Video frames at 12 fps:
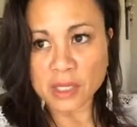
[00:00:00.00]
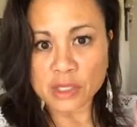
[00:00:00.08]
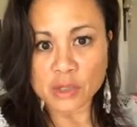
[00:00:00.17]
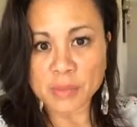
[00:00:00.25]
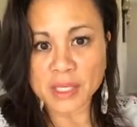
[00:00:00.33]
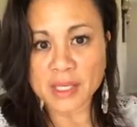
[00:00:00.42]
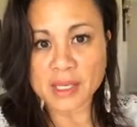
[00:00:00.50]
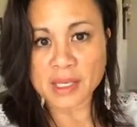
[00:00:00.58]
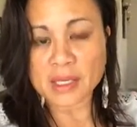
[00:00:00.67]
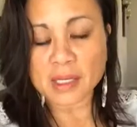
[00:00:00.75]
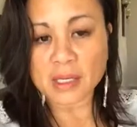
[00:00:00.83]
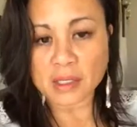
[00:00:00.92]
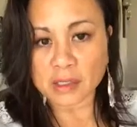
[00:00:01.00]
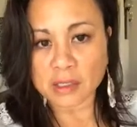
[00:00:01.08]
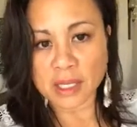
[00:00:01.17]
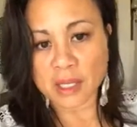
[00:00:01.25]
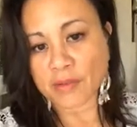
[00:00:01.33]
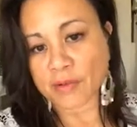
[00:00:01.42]
you begin
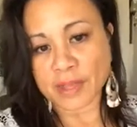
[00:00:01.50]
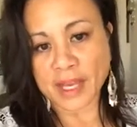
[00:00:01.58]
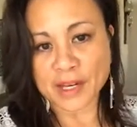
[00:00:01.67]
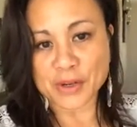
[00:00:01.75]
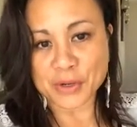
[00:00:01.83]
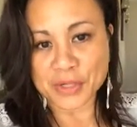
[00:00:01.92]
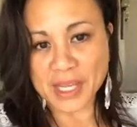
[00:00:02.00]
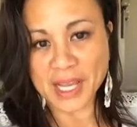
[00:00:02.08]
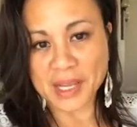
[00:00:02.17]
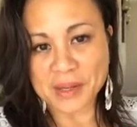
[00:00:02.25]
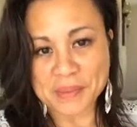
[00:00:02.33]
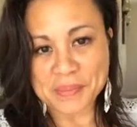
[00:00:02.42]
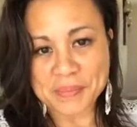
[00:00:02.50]
looking for that in your day.